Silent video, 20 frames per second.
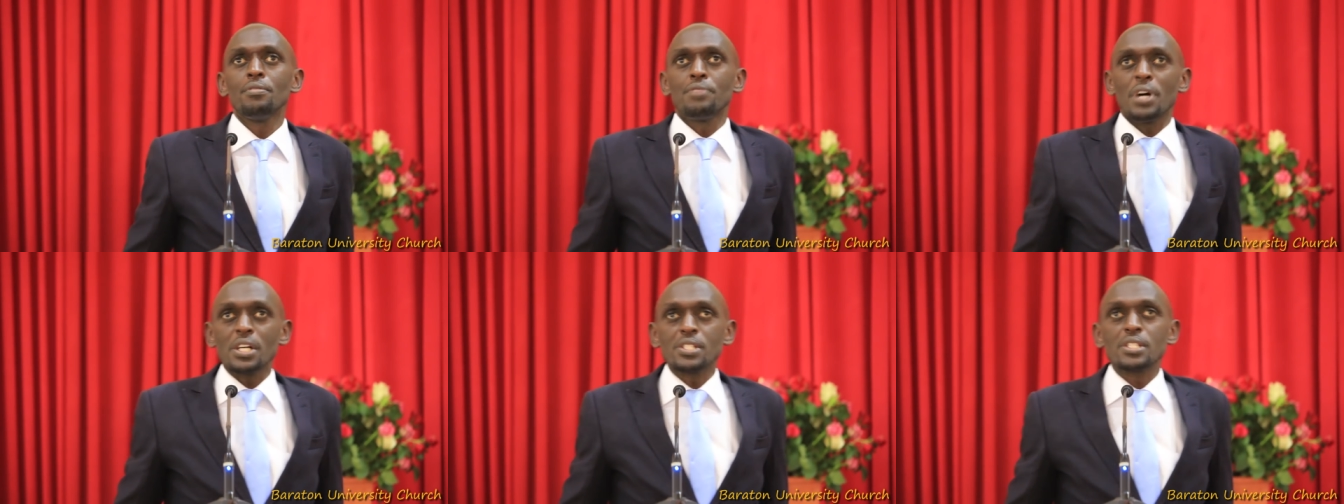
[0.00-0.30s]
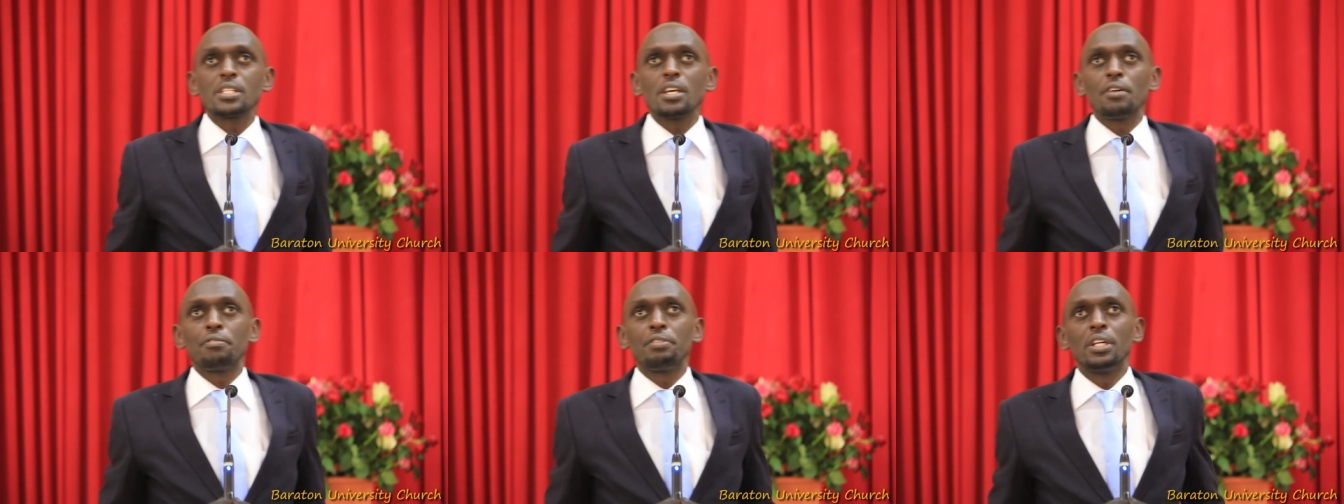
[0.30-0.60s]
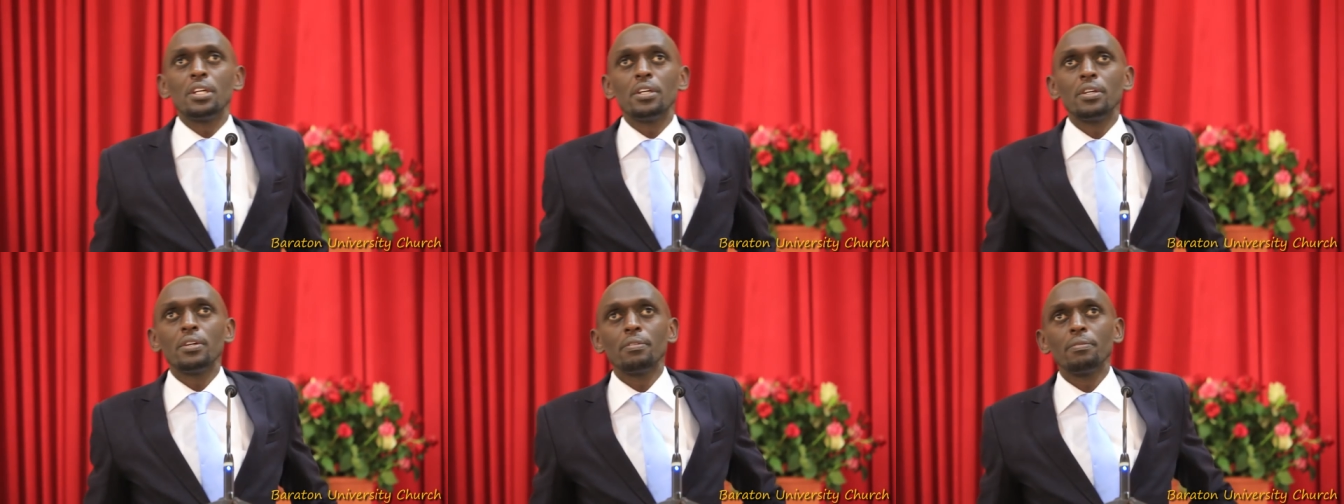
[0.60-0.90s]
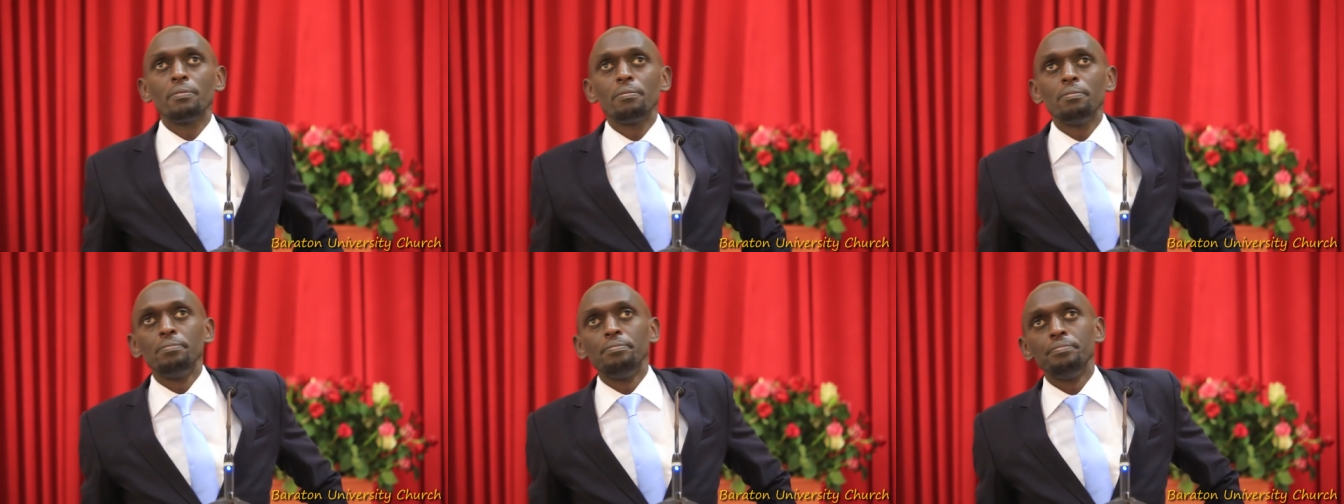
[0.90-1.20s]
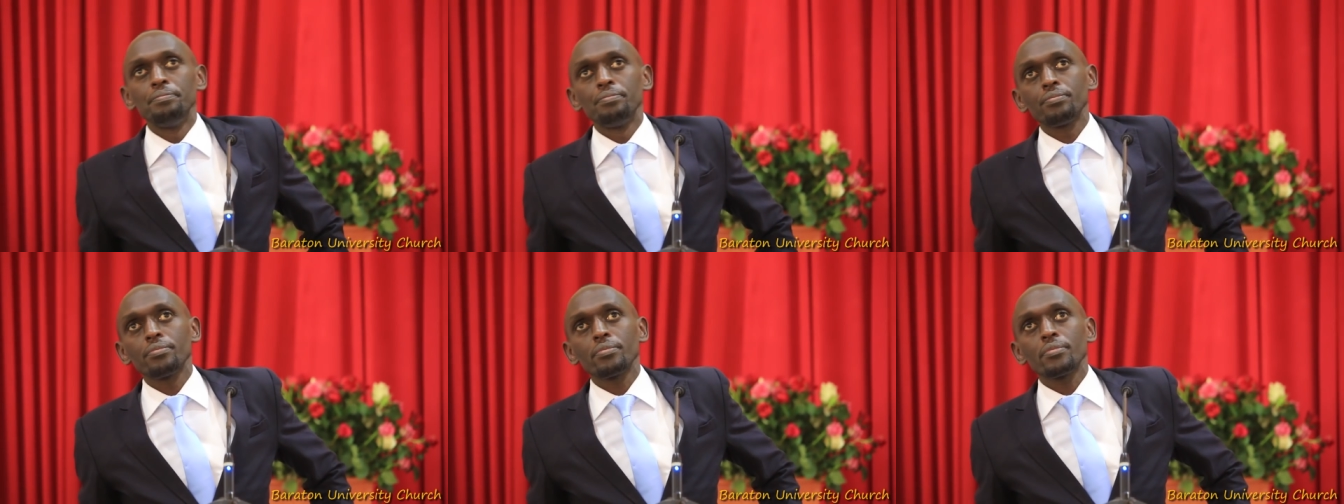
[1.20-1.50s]
Verse 7
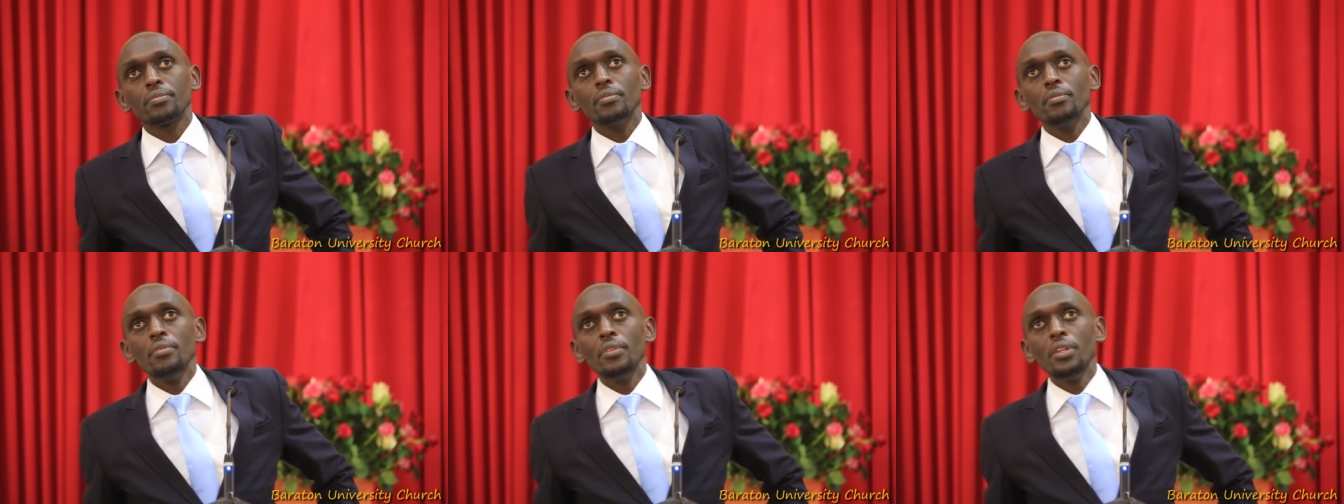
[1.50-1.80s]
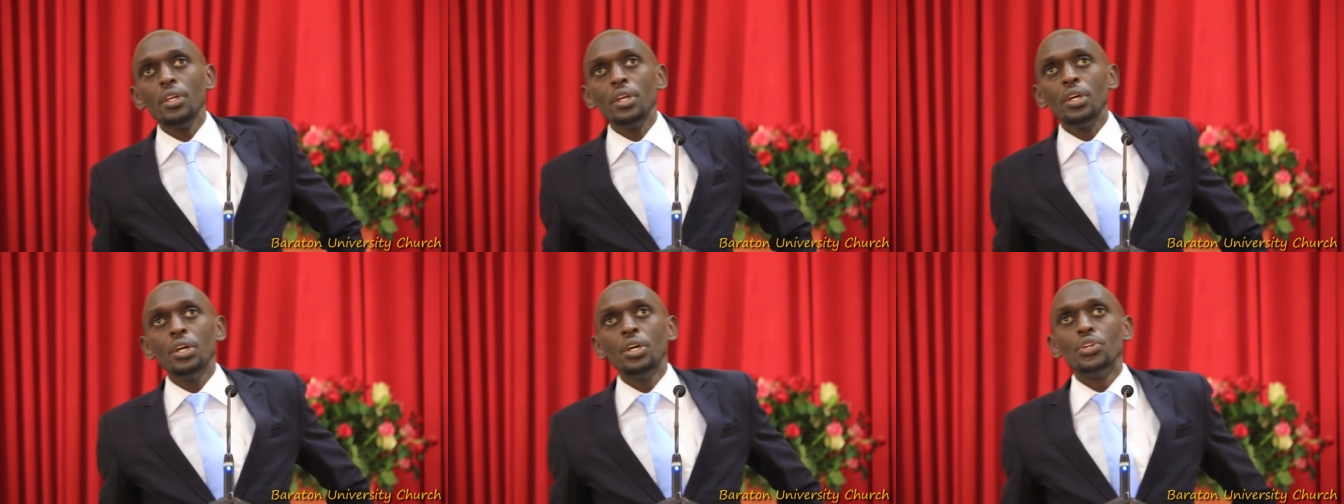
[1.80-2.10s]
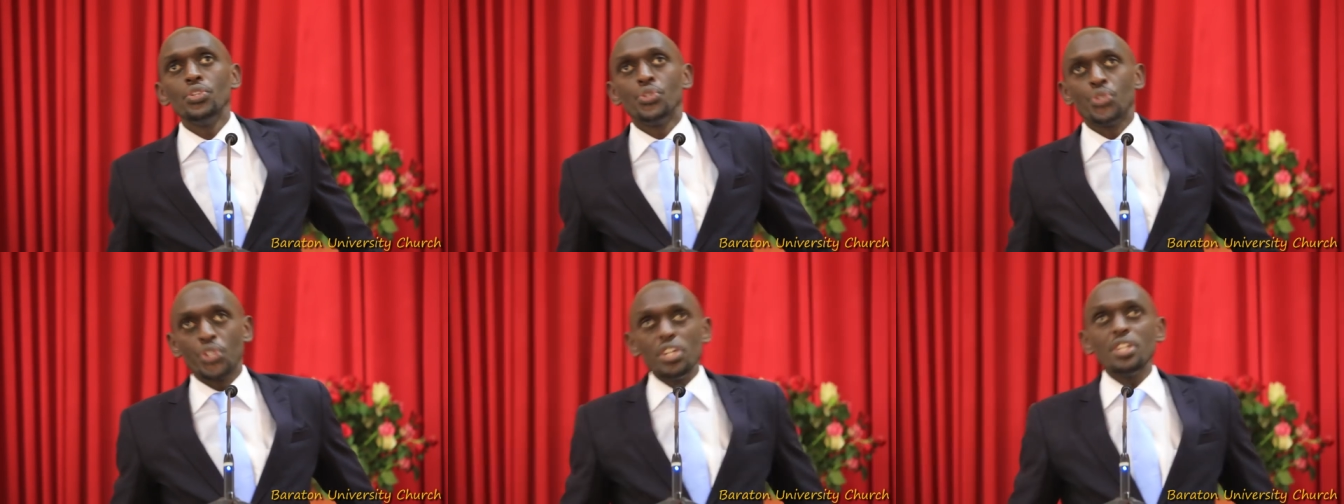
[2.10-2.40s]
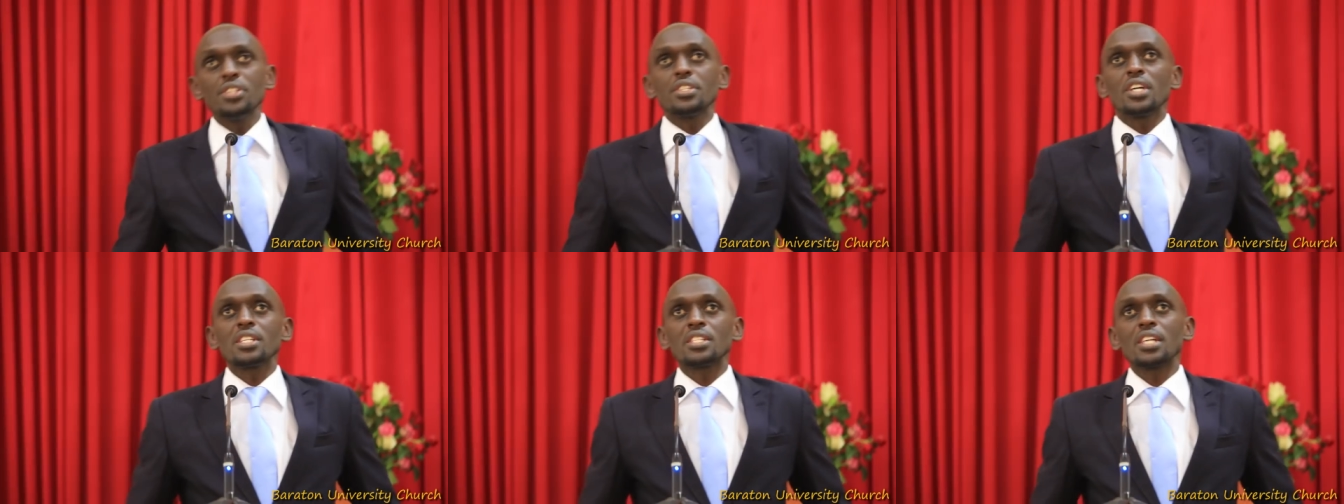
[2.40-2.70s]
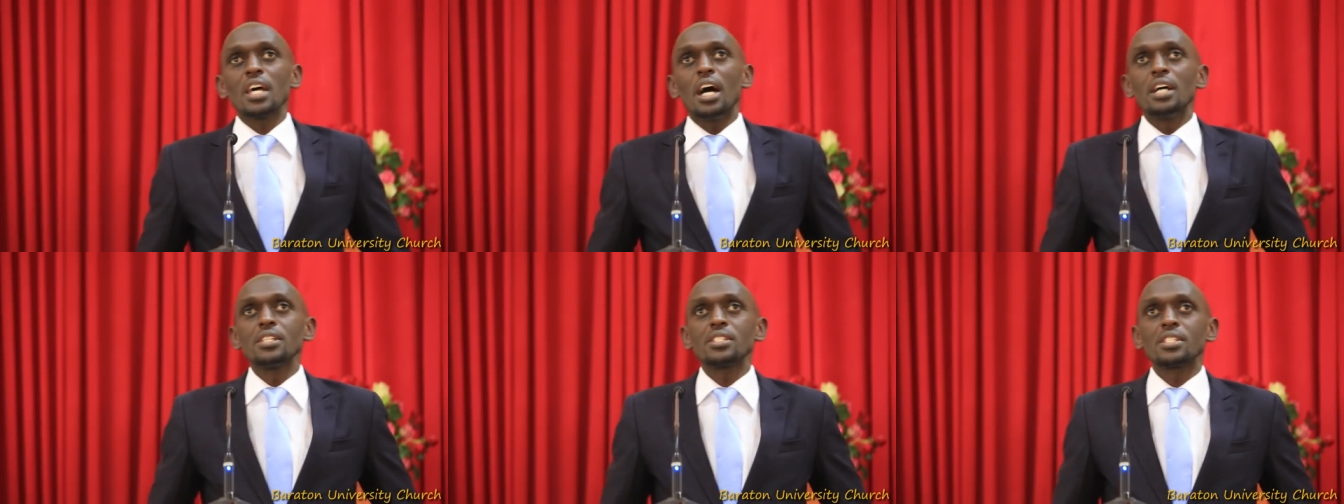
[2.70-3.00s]

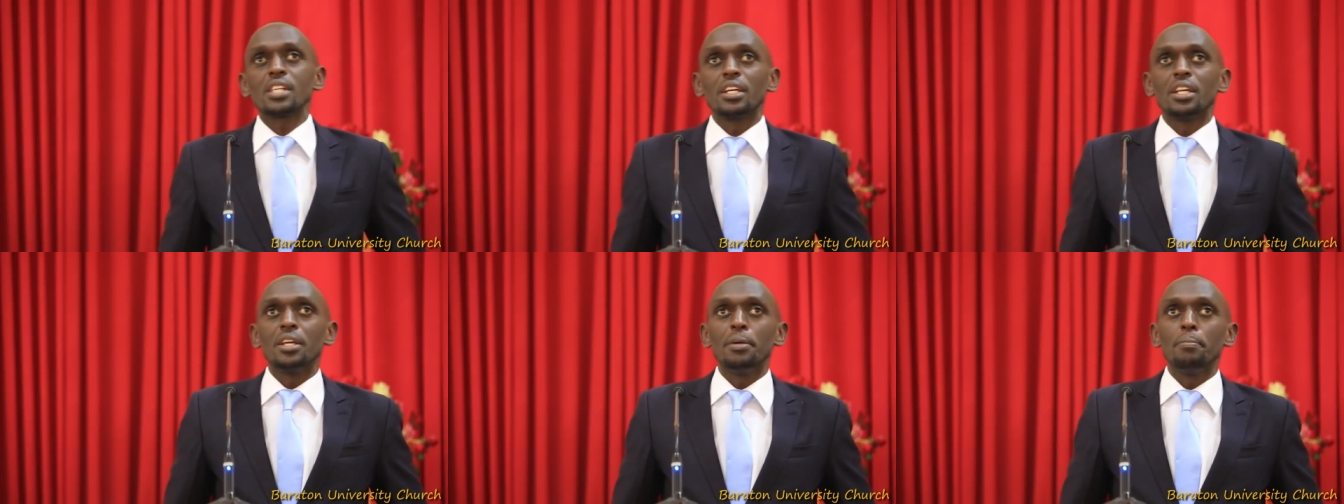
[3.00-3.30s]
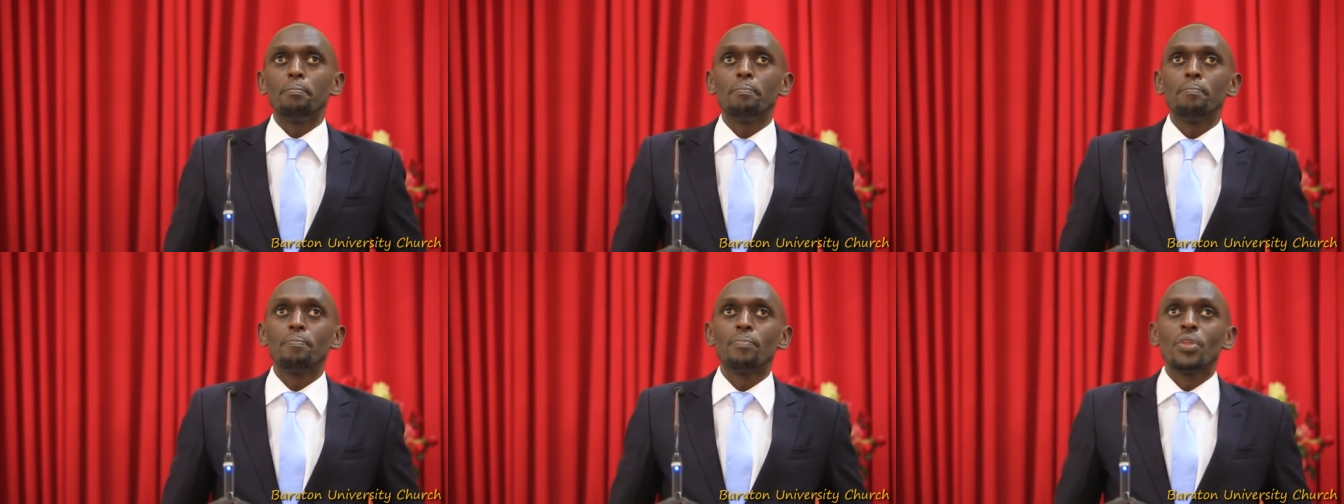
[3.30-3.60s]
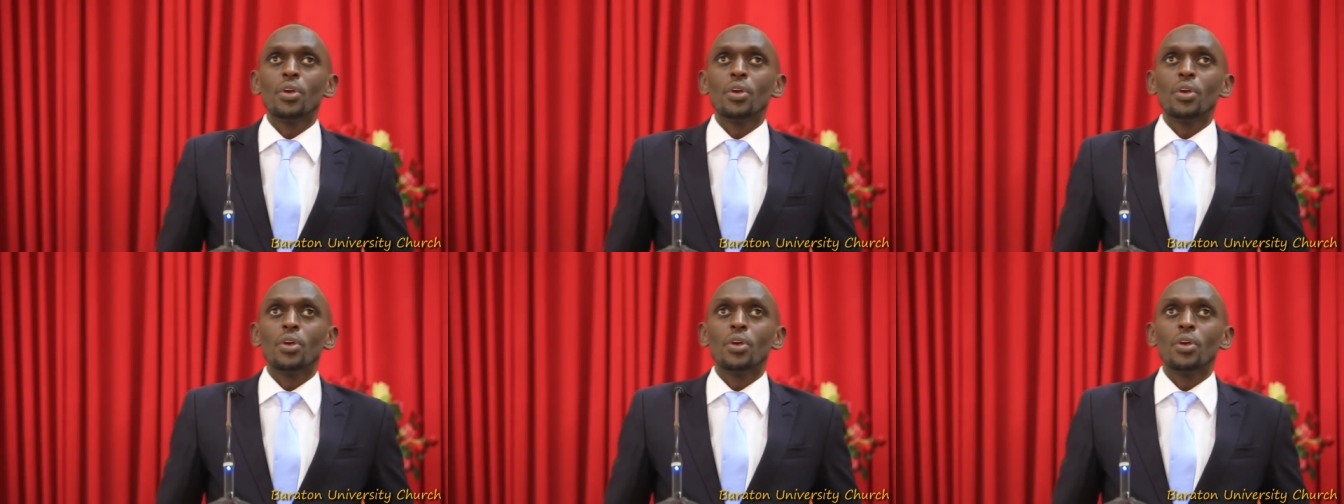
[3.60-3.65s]
Jesus answered him,